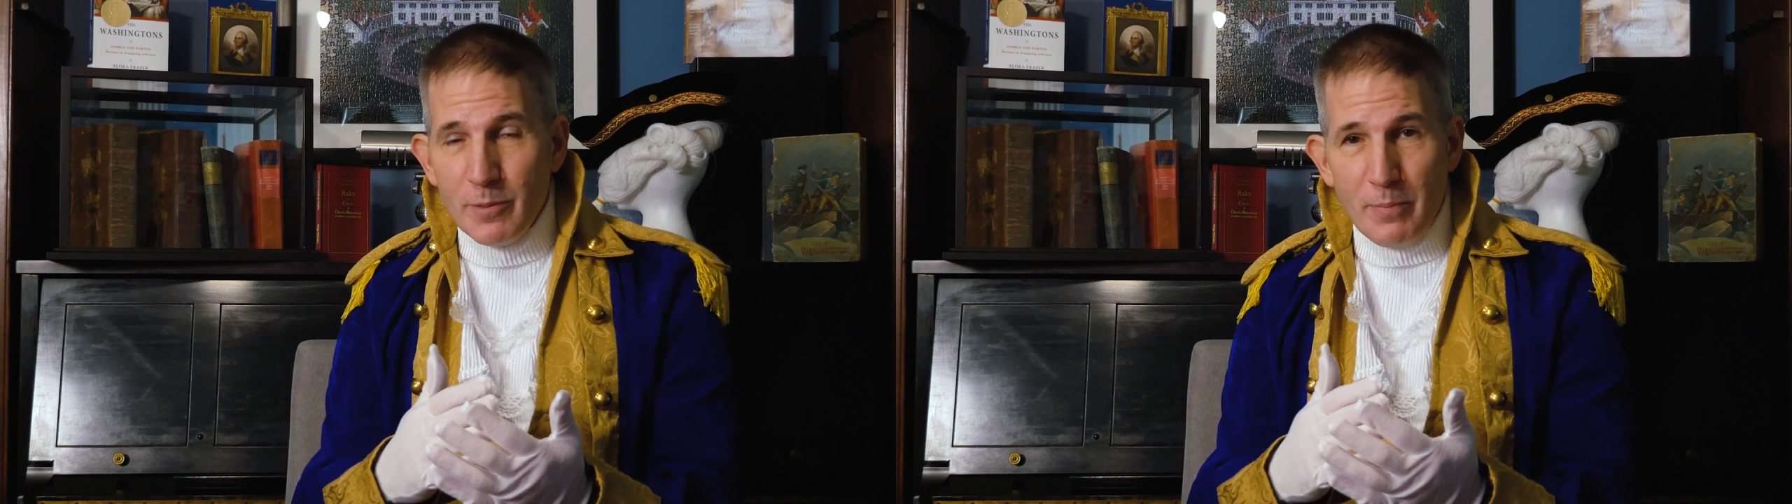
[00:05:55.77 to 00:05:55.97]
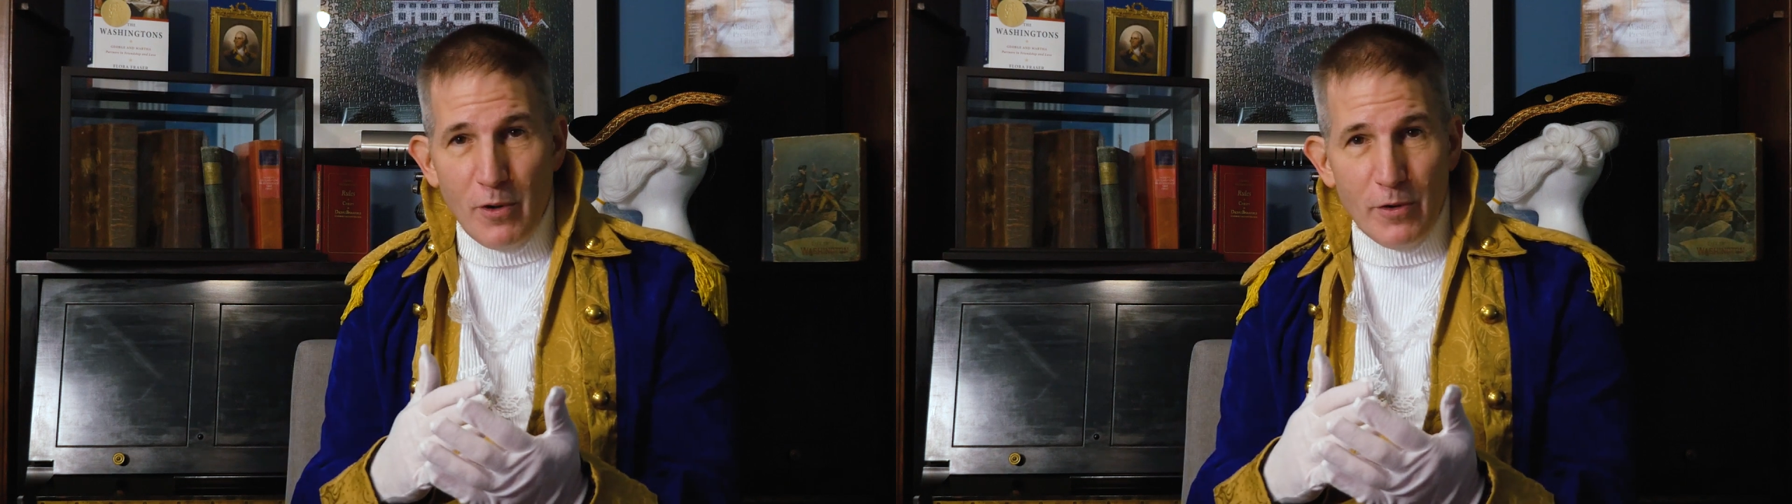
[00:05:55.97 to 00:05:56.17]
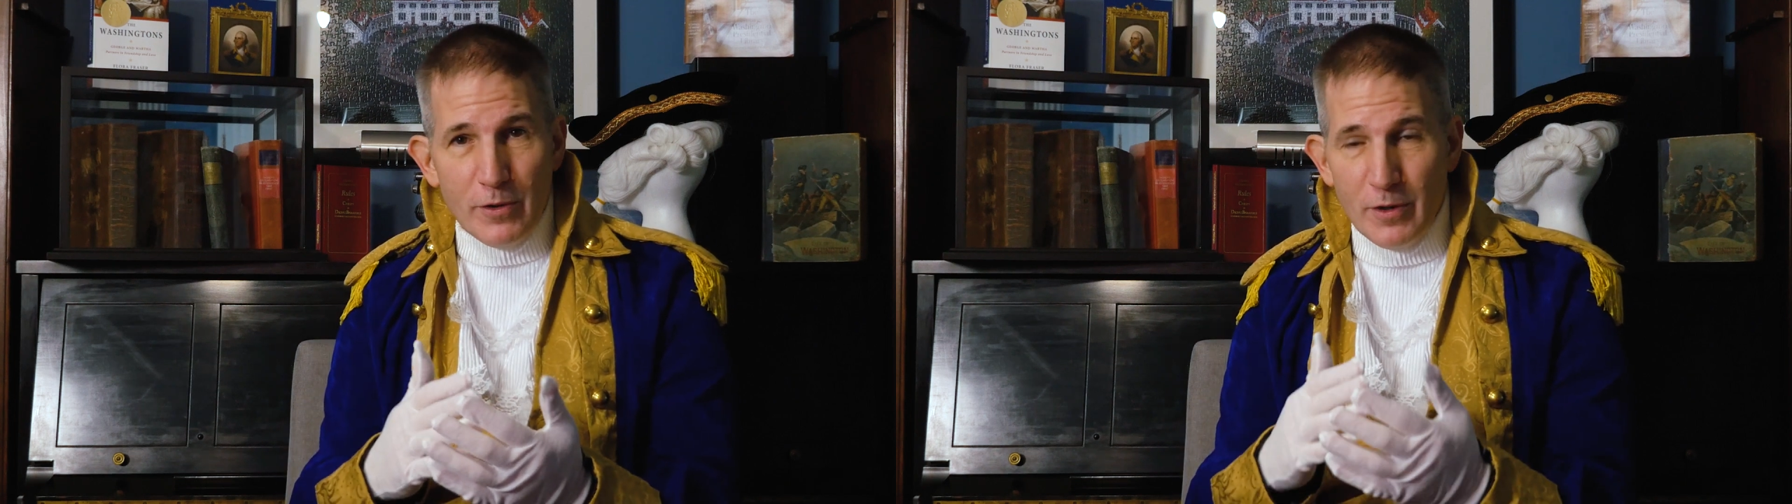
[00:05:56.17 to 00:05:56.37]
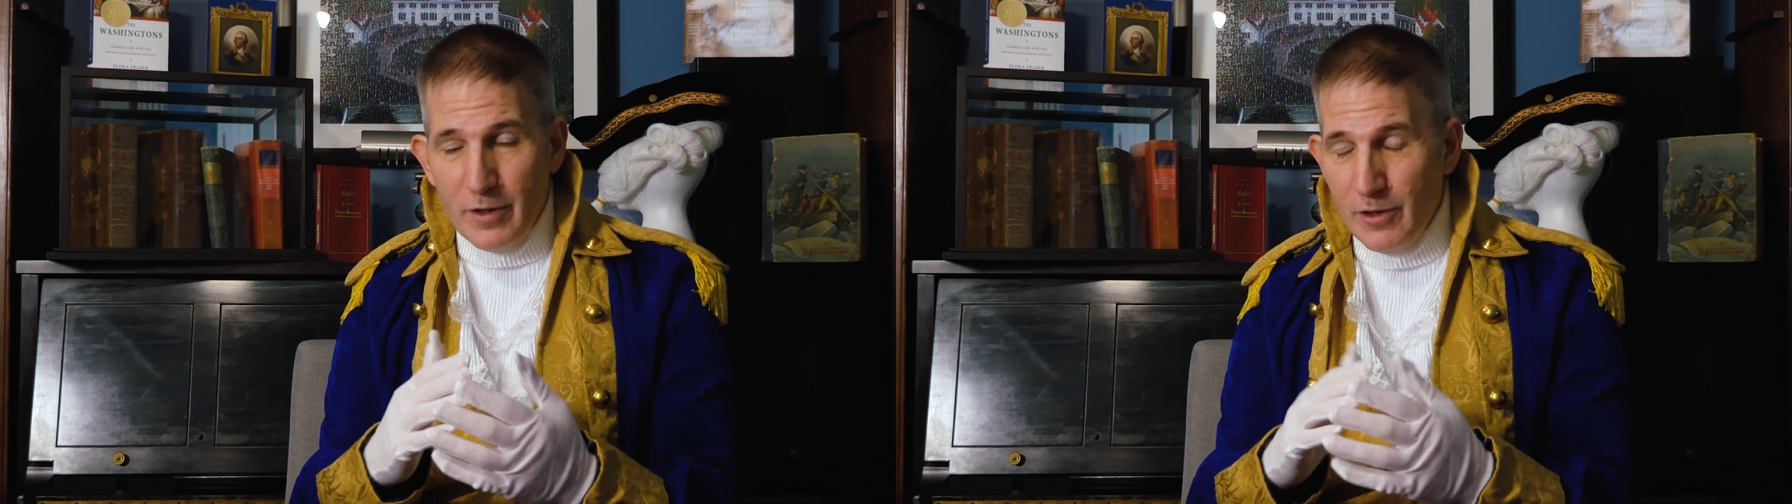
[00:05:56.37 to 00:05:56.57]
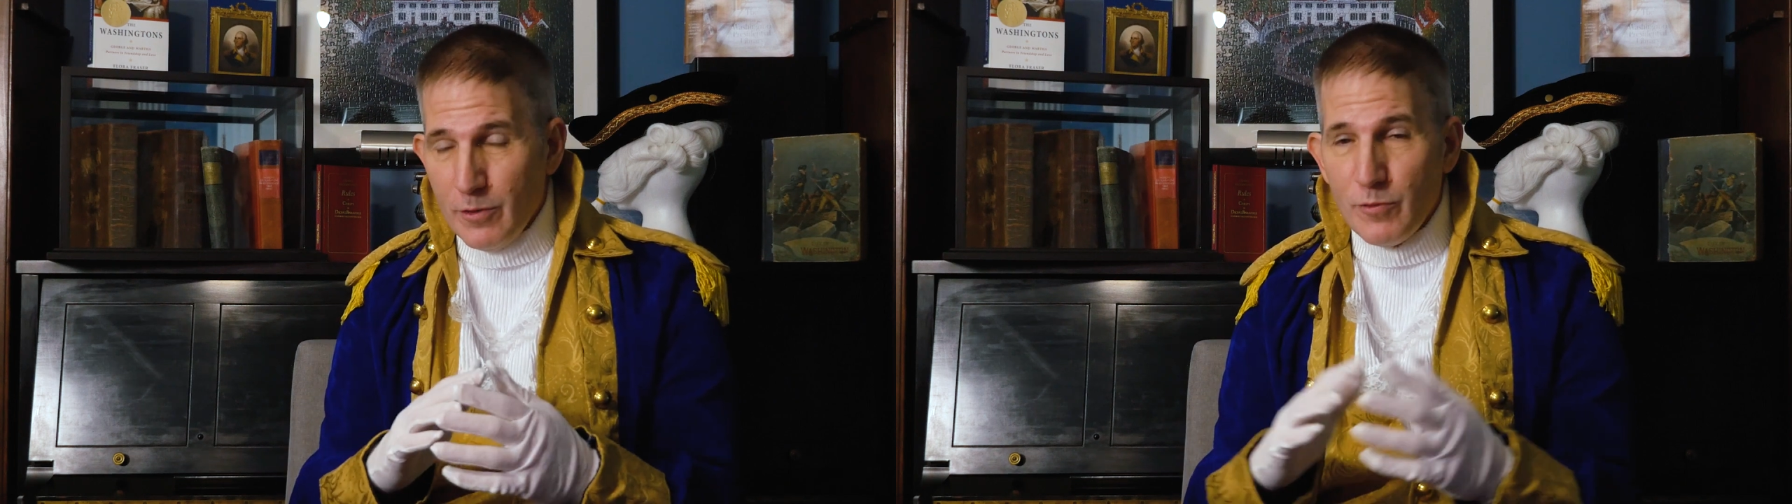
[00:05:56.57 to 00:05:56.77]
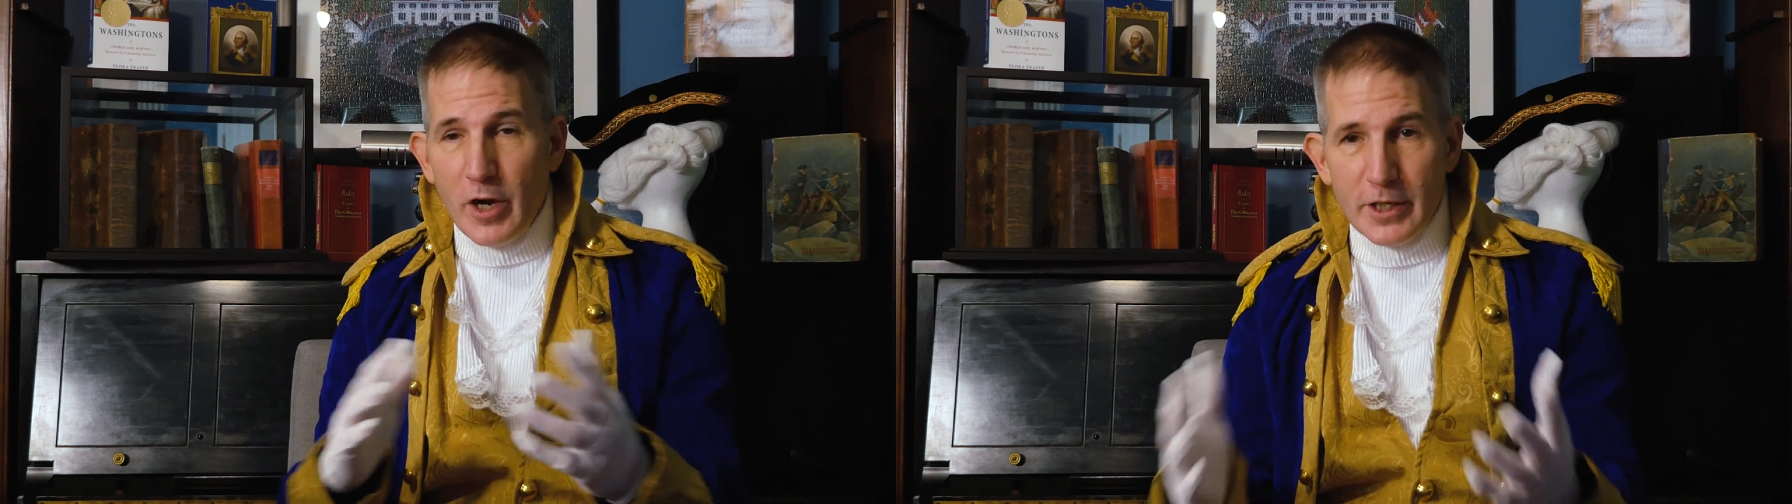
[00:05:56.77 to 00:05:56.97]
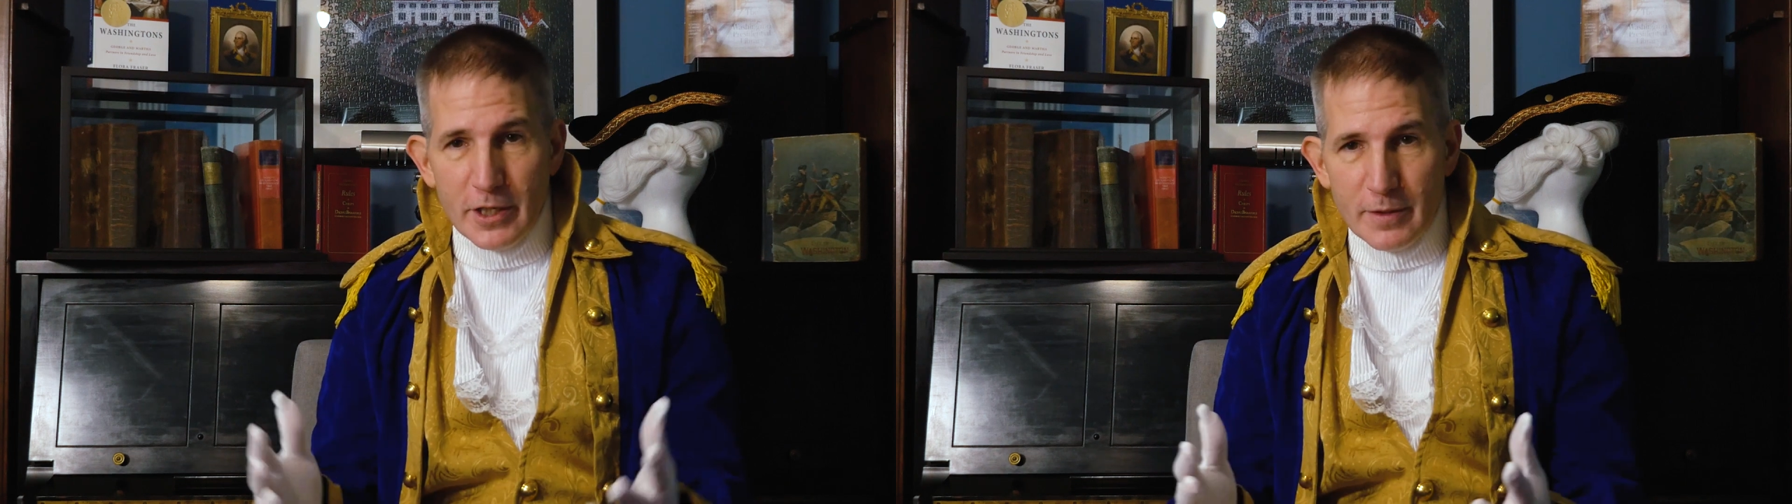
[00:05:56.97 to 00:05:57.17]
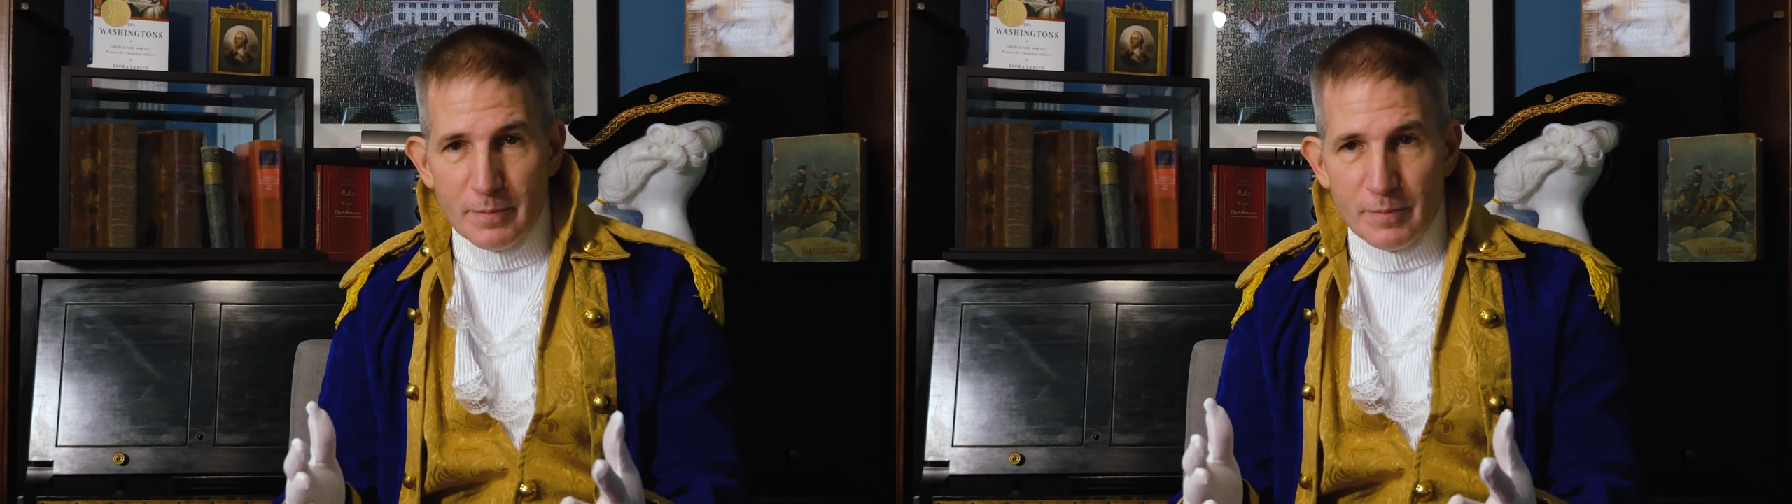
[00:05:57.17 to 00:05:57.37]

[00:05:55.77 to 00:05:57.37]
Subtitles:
apart her writing.